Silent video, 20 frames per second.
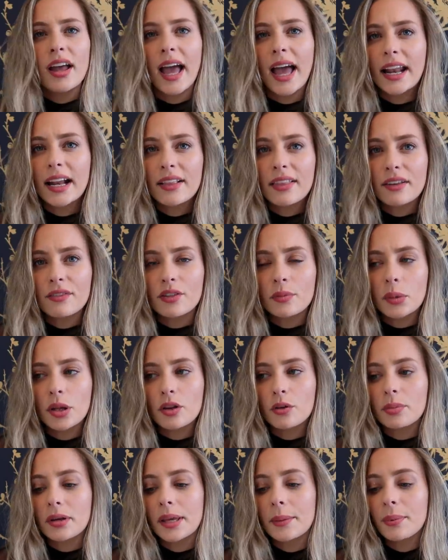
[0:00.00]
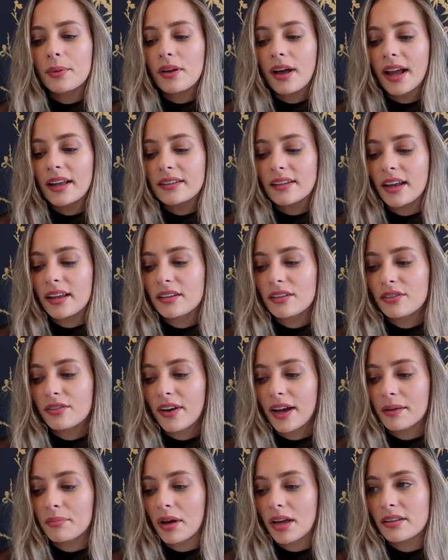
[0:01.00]
anything from other people, I tend to
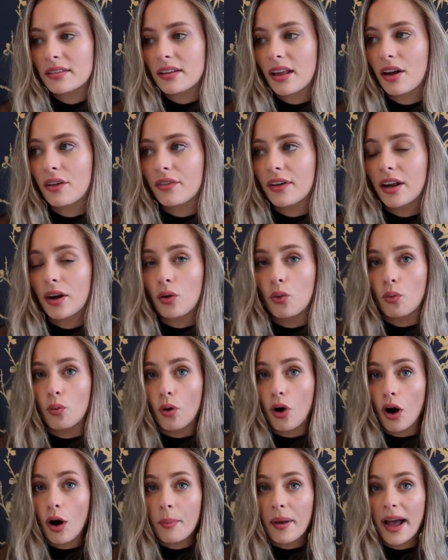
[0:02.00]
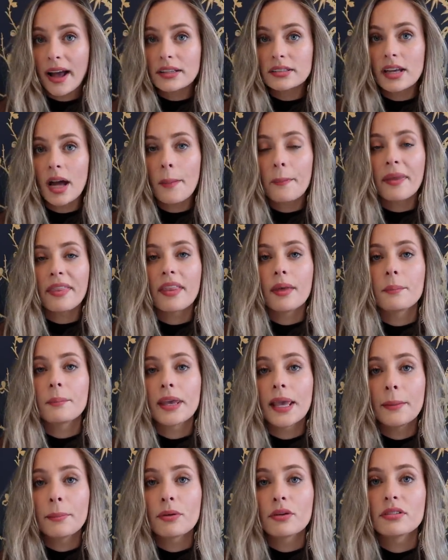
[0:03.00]
find myself in a wall backed up and then
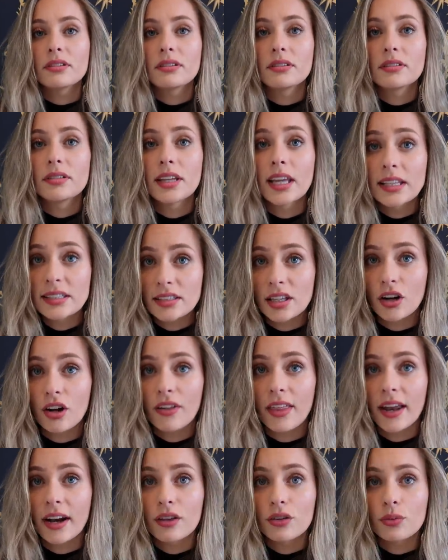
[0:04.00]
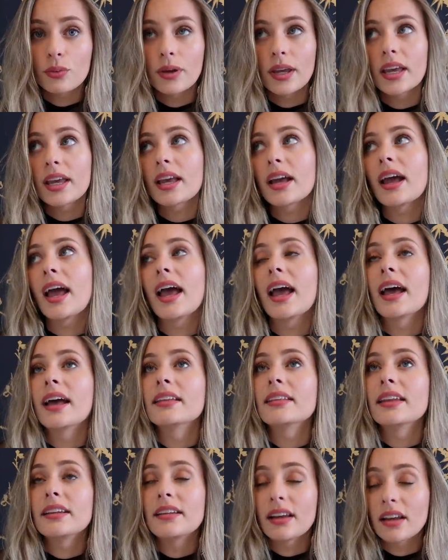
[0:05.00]
people consider that as weak
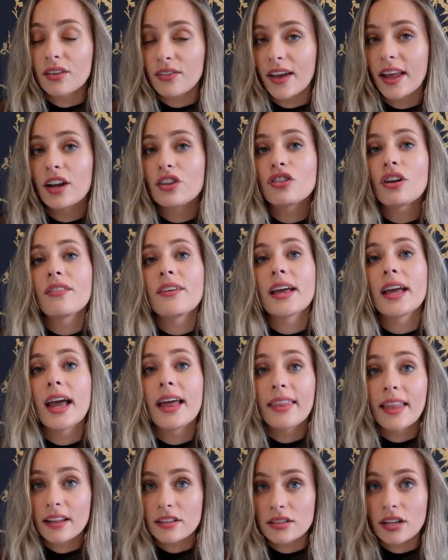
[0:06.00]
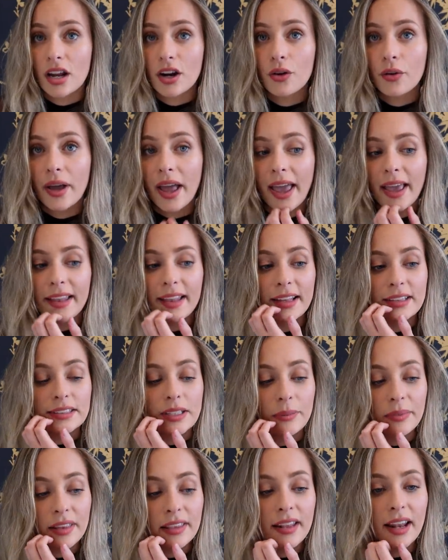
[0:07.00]
and they take advantage of it, and that's not okay. And that's
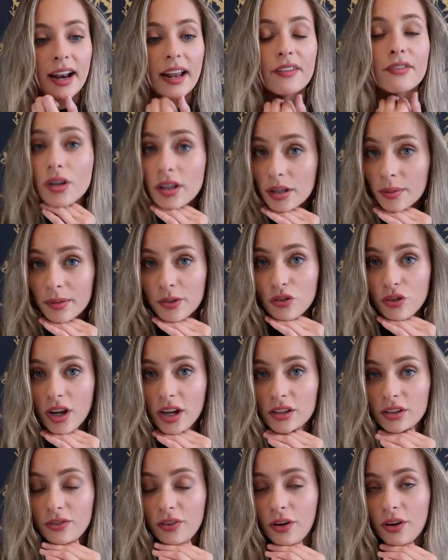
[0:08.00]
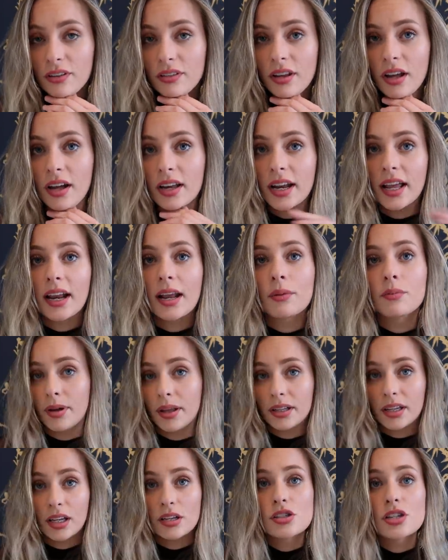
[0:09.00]
something that I've really been trying to focus on and I've
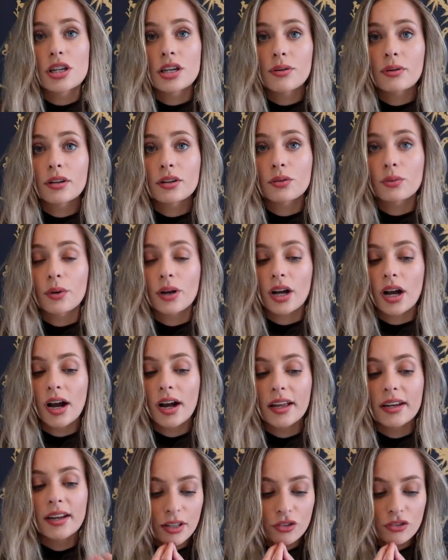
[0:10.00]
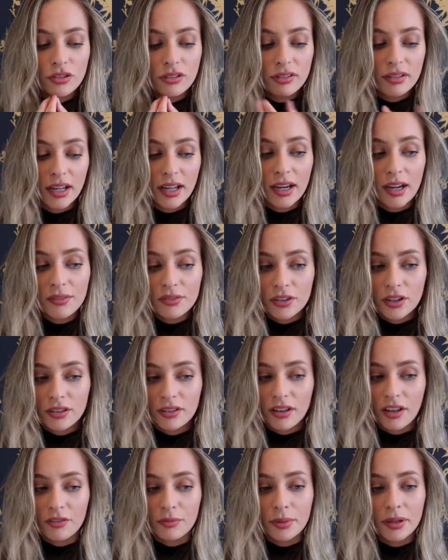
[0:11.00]
been continuing to work on. It's just stand up for
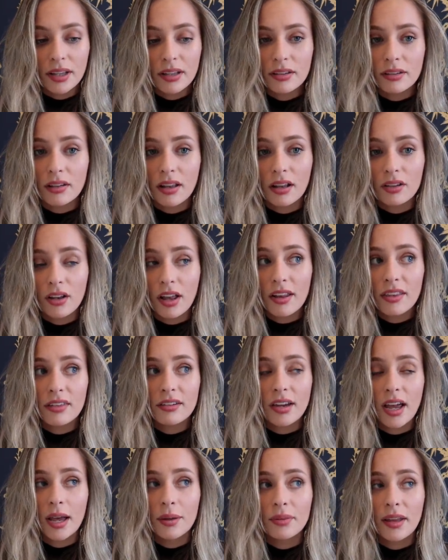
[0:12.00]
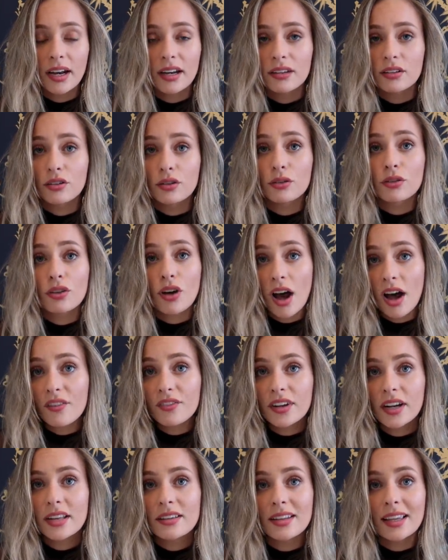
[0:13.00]
yourself because a lot of the time that exudes
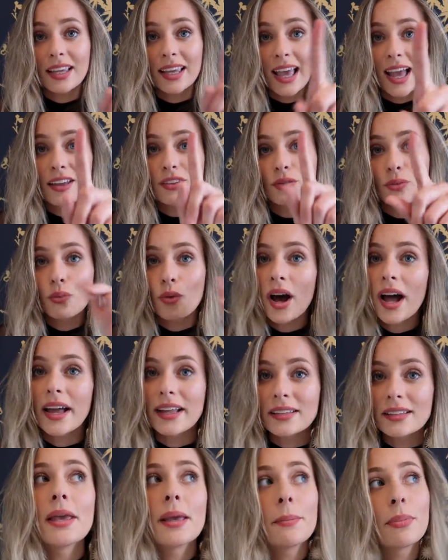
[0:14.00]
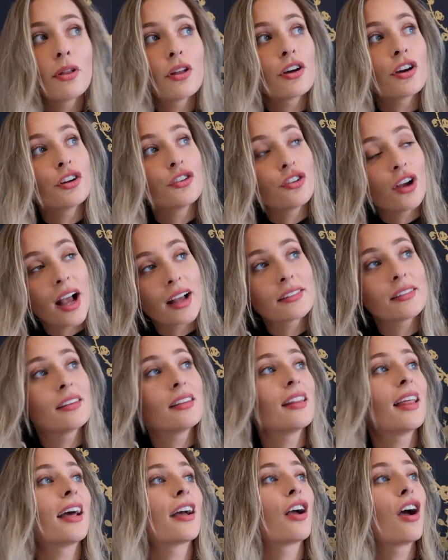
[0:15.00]
confidence, and guess what? People are attracted
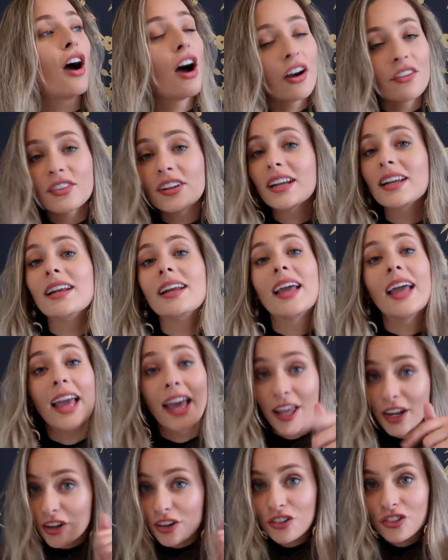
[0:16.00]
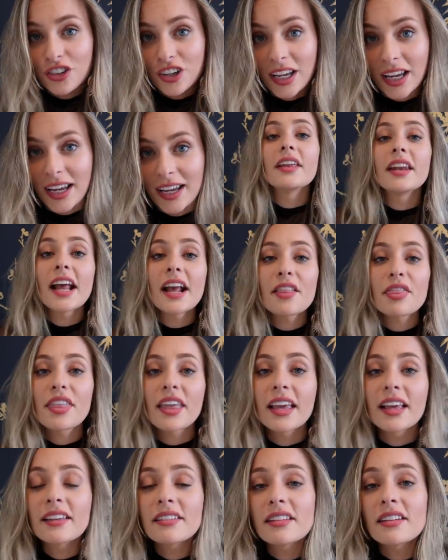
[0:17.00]
to that confident energy. The ninth
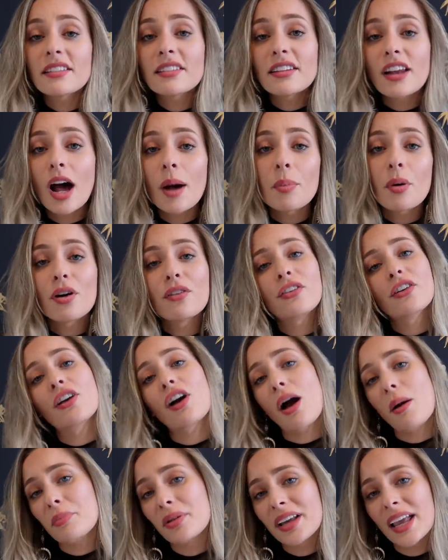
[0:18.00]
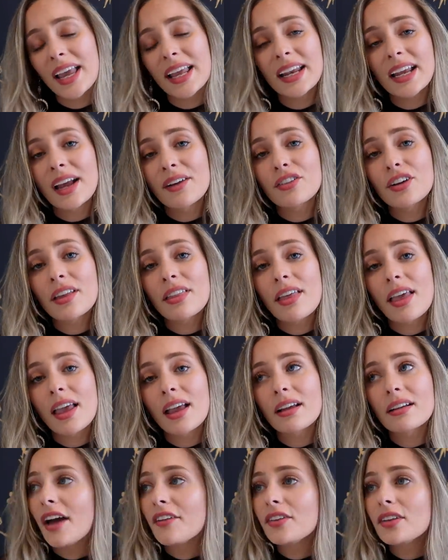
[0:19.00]
thing is to stop overcomplicating
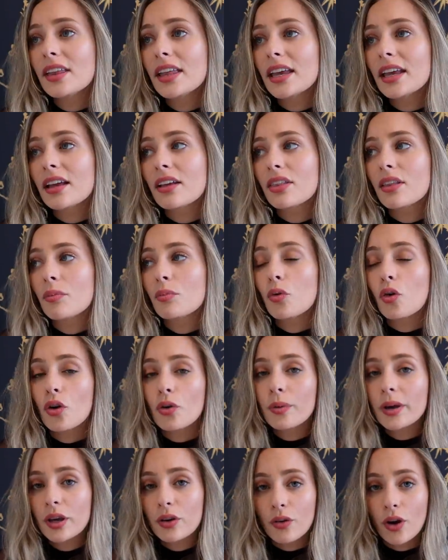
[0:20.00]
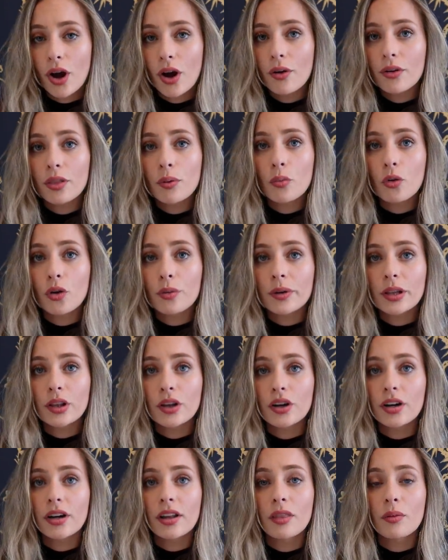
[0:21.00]
everything. I feel like the more we grow and the more we
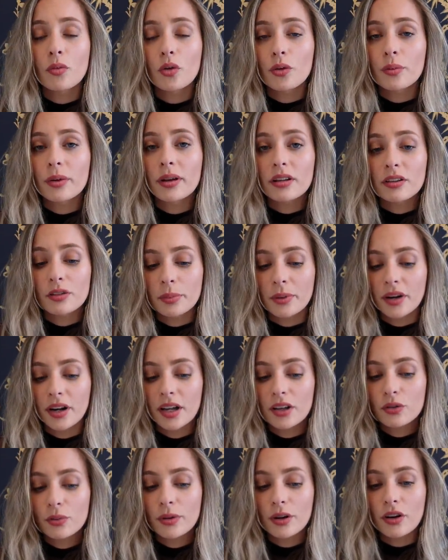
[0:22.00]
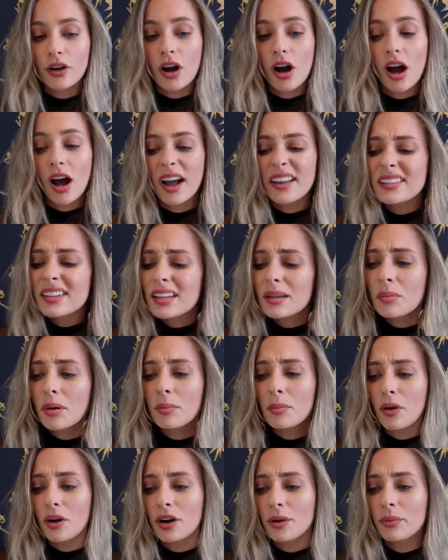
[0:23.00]
learn and the more we experience, we are constantly
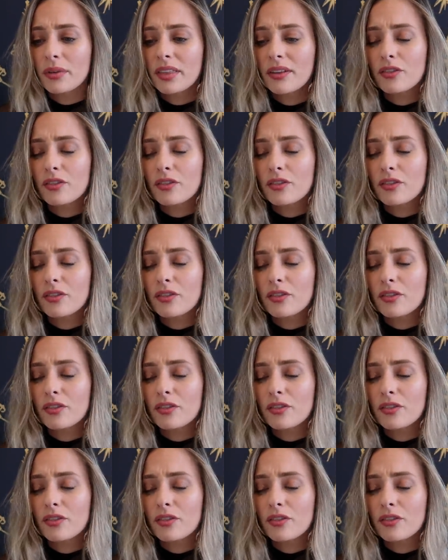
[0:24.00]
bombarded with